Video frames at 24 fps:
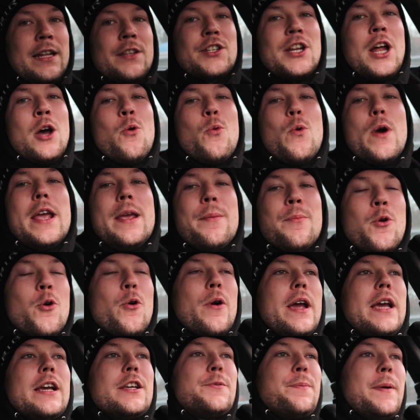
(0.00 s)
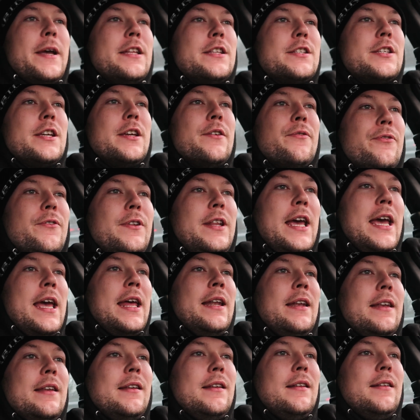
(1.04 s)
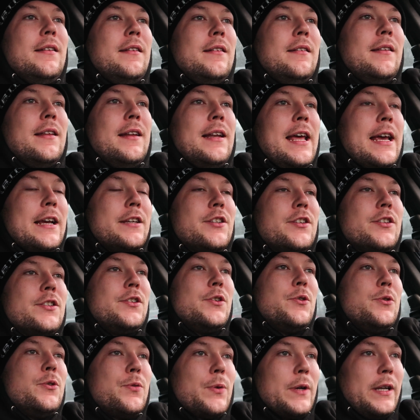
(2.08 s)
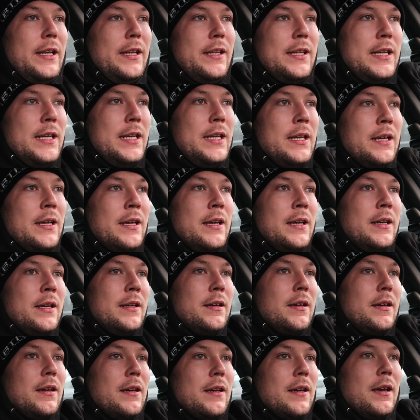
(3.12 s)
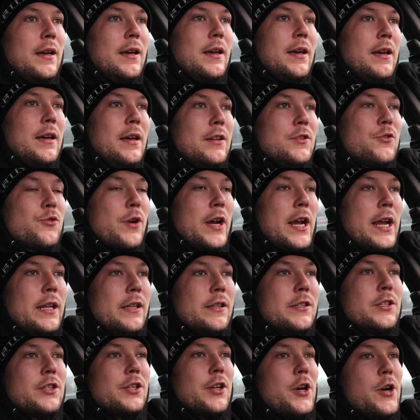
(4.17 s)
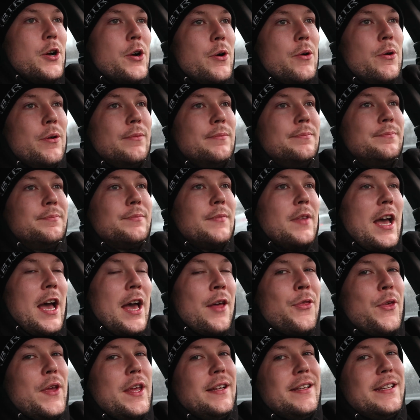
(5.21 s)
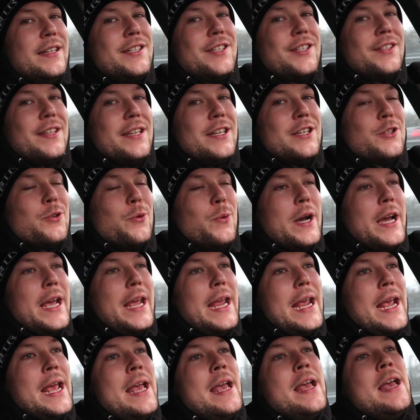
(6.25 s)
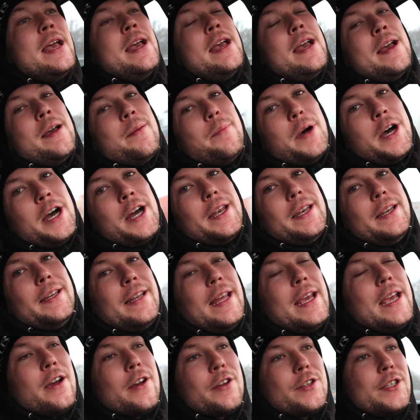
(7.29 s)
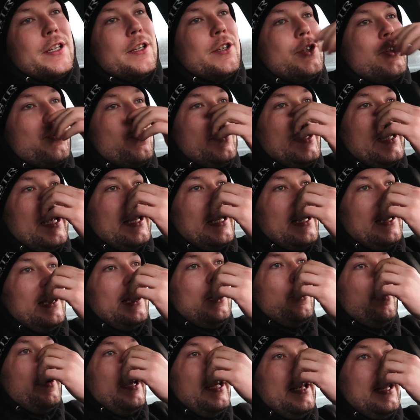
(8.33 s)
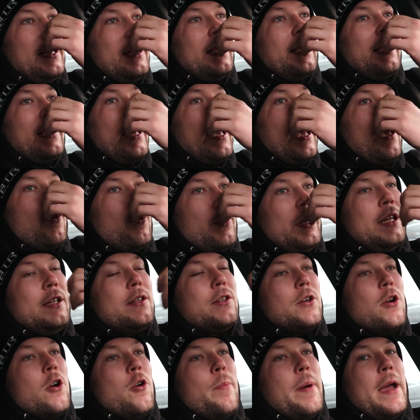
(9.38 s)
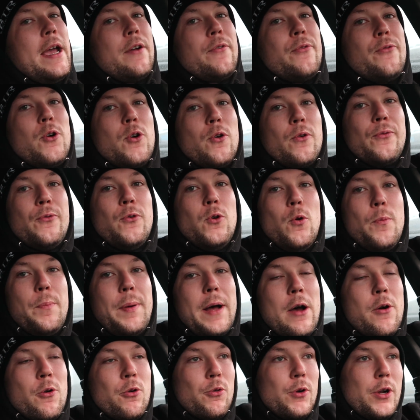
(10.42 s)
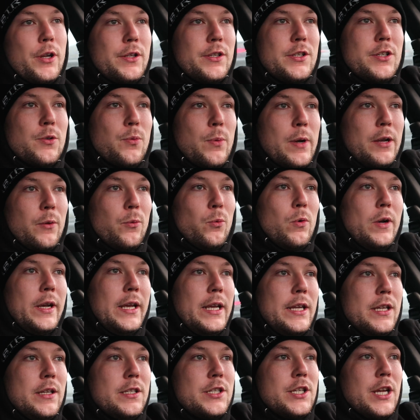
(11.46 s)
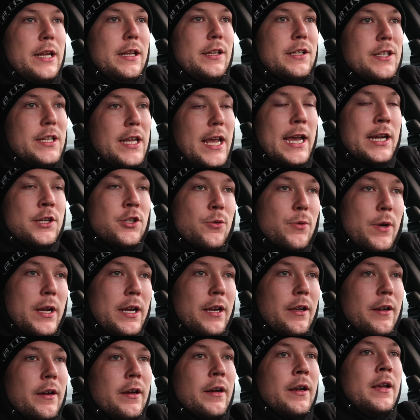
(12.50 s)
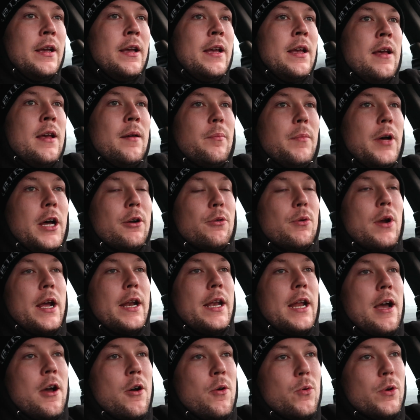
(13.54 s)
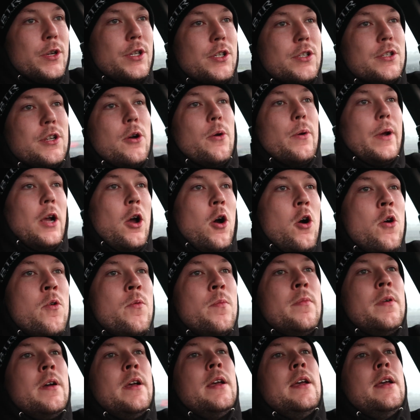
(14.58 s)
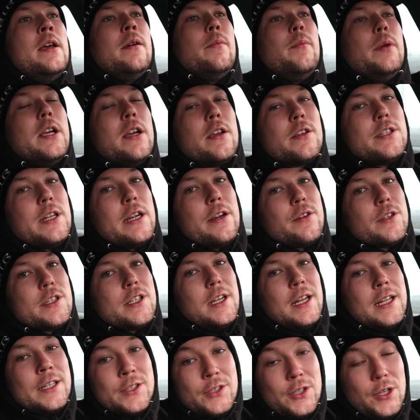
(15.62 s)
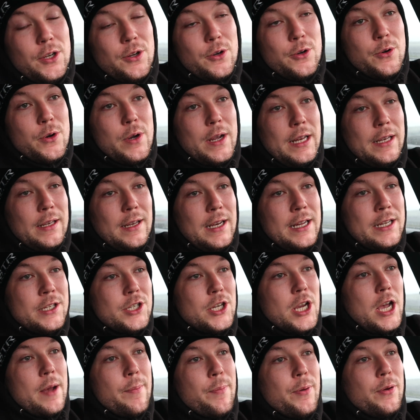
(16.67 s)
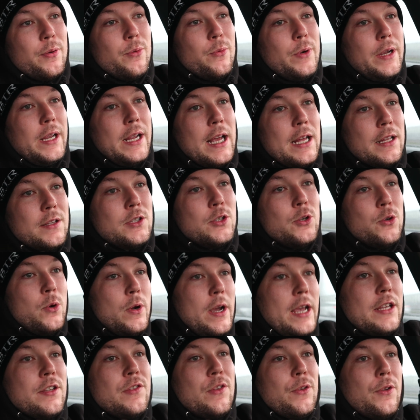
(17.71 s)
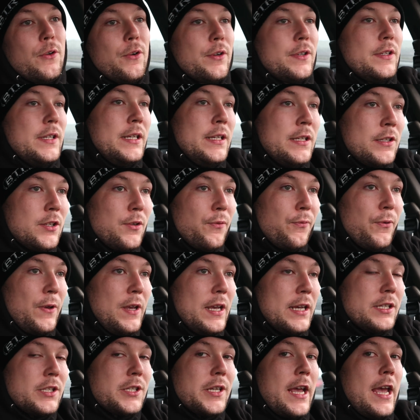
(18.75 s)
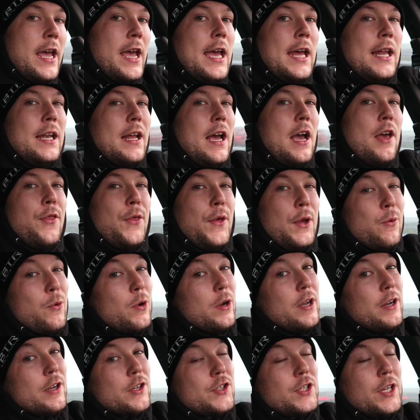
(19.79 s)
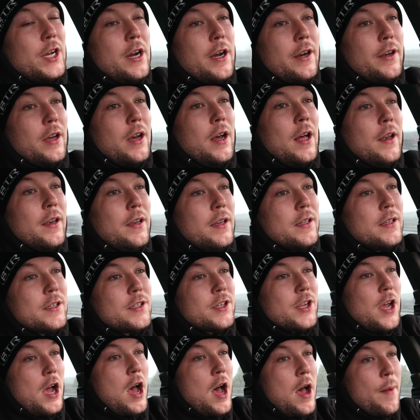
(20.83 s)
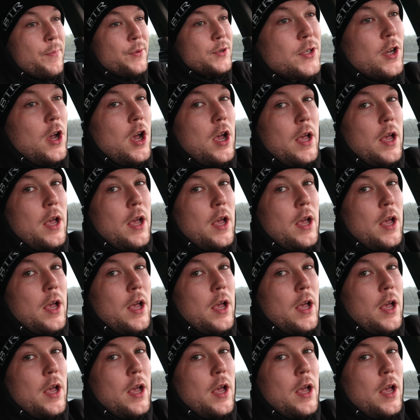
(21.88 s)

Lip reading: It's not way more expensive than the Lexus 220D Trans, so I think DCT is the way. But they are still tuning it a little bit, and we need to go back for full power runs when we change the actuator. But right now we're just going home, because there is lots to do in the Lith shop. We got 2 S13s to fix, and I think we're gonna start on the Saab,